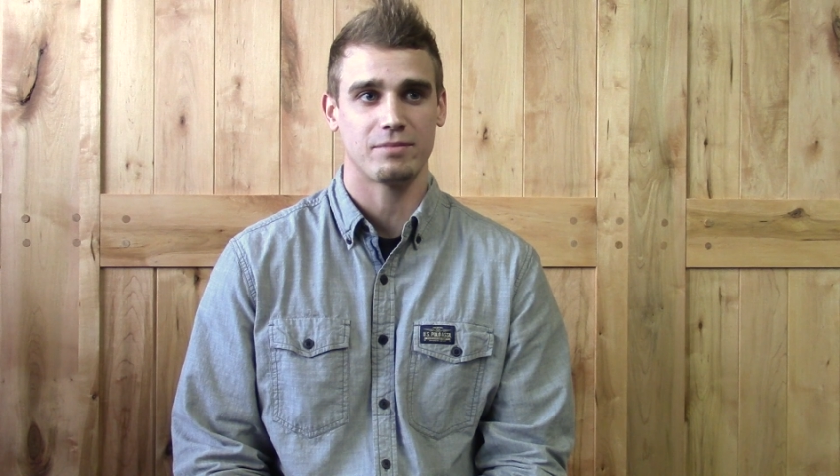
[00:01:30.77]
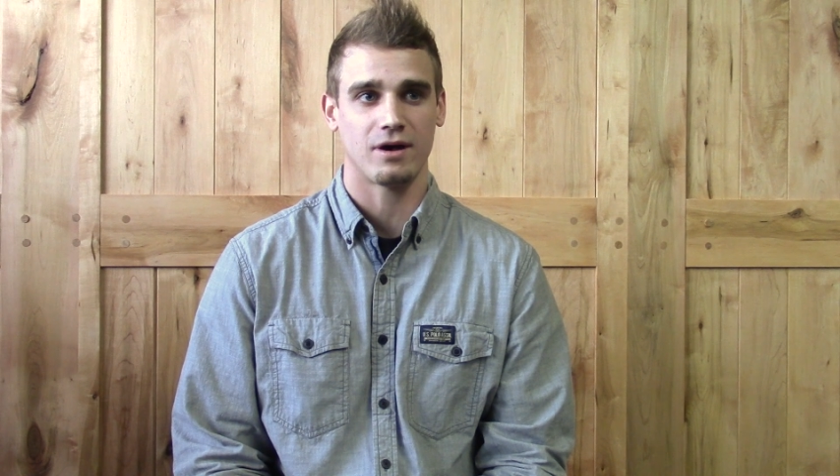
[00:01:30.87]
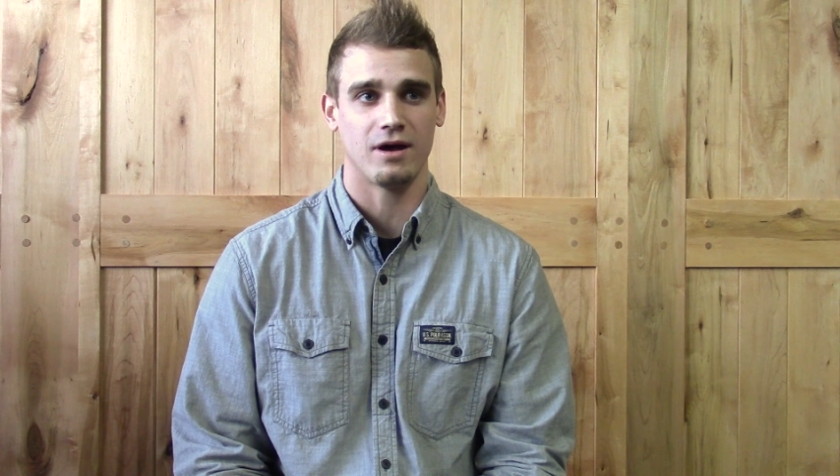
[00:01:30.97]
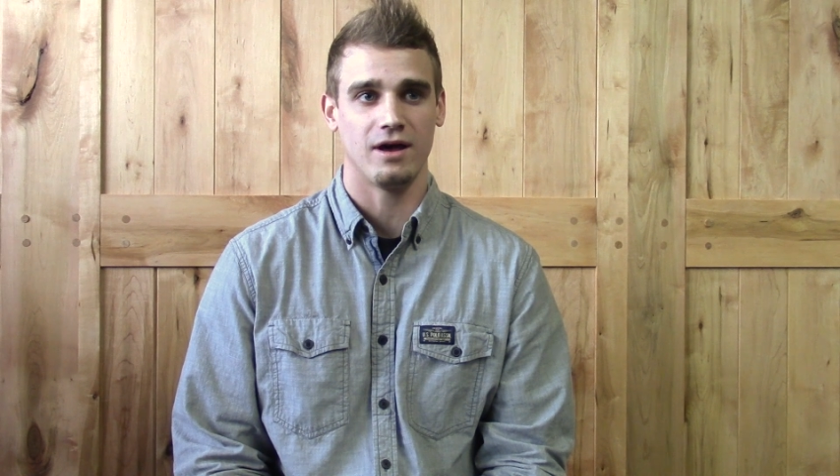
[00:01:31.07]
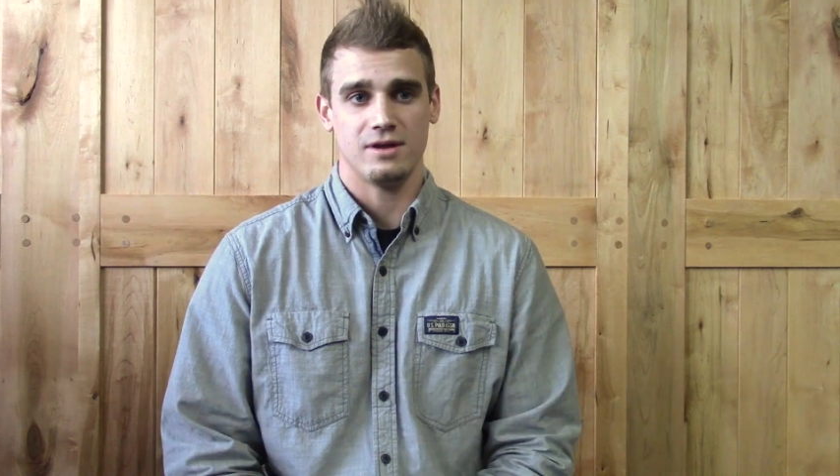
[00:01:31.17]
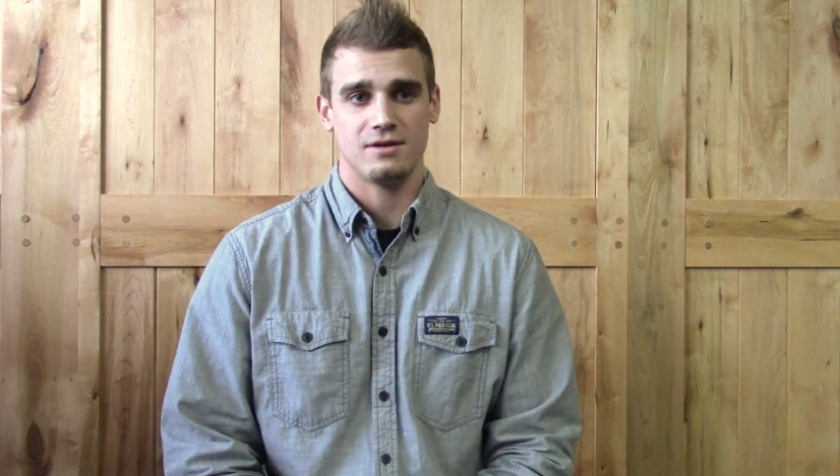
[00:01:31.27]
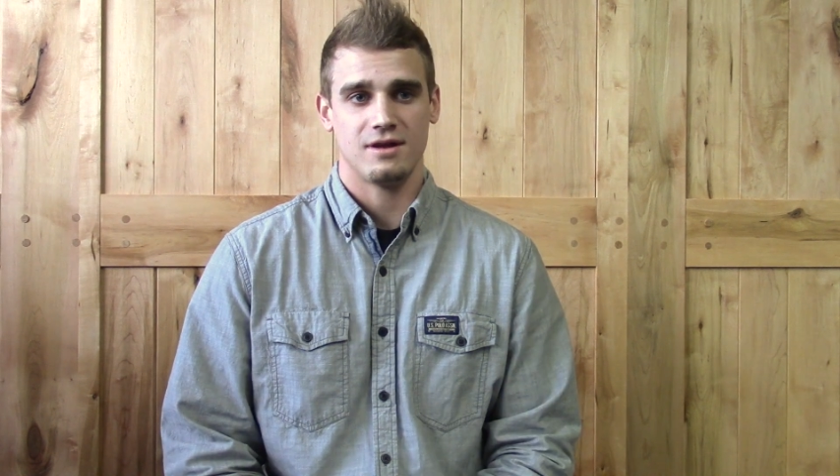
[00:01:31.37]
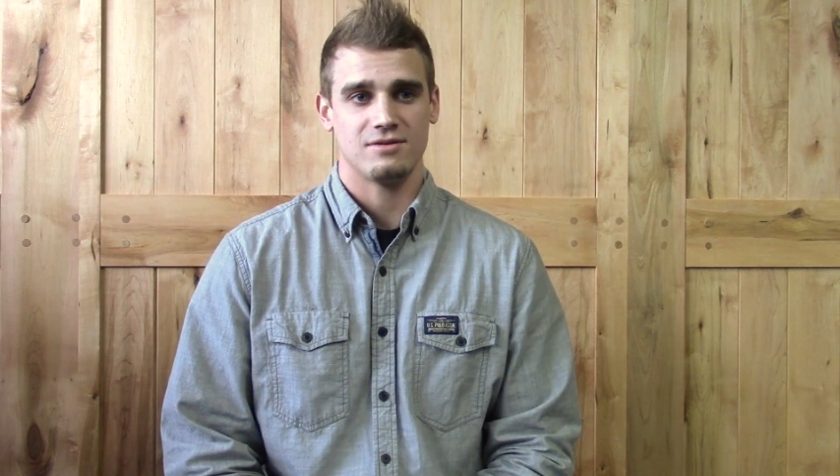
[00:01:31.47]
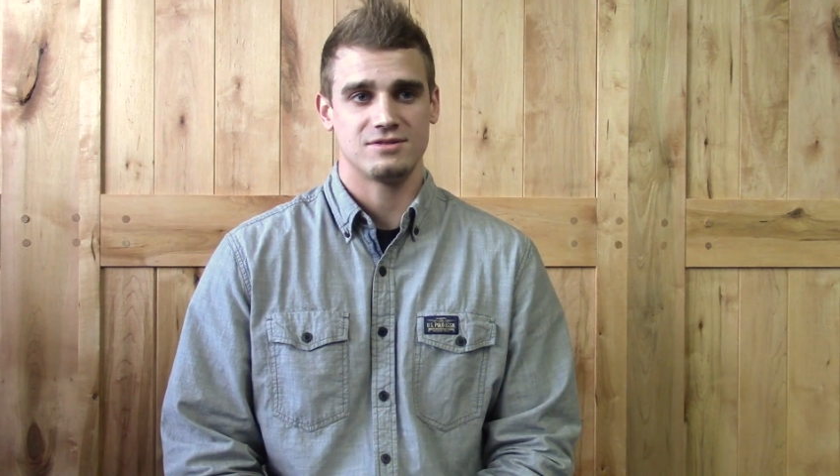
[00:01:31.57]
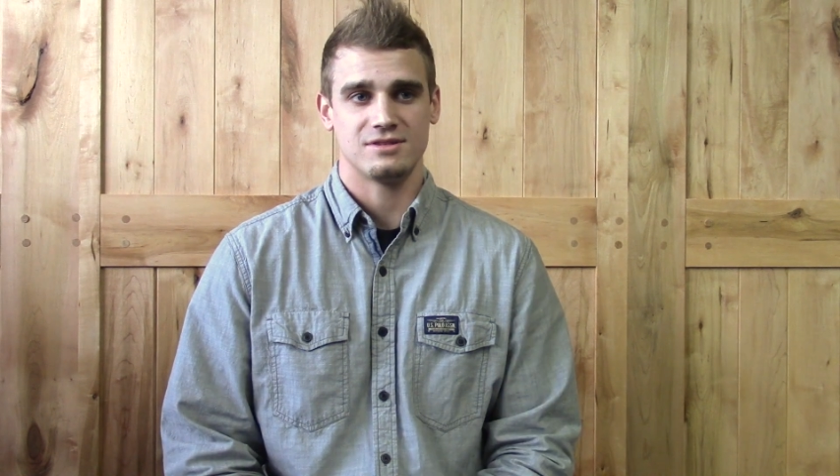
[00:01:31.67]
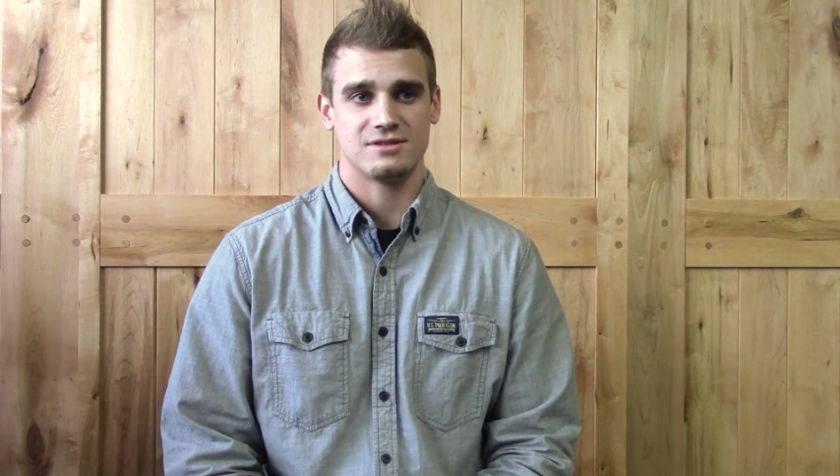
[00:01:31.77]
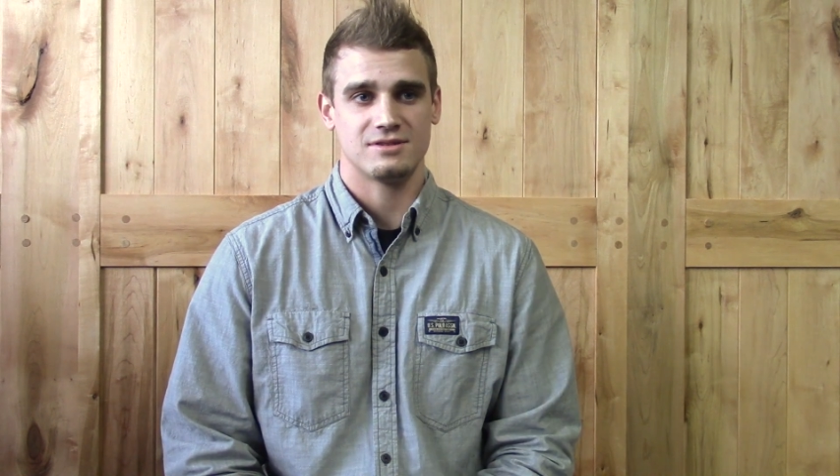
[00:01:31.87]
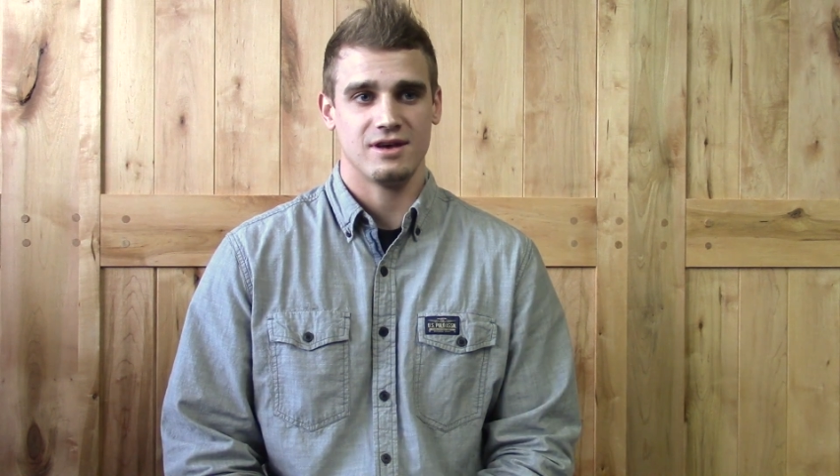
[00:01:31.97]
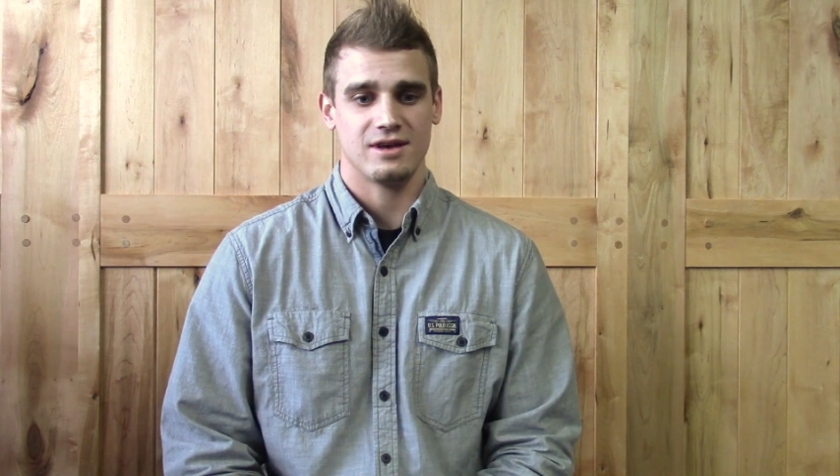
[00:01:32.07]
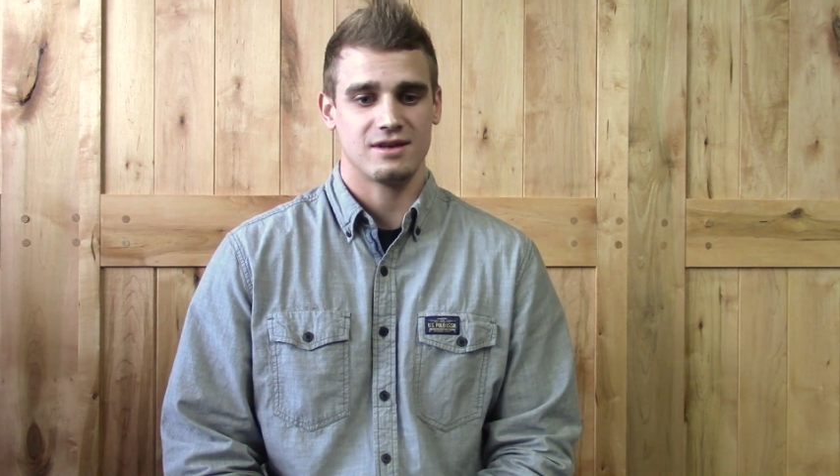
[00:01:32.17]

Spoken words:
but I was just like,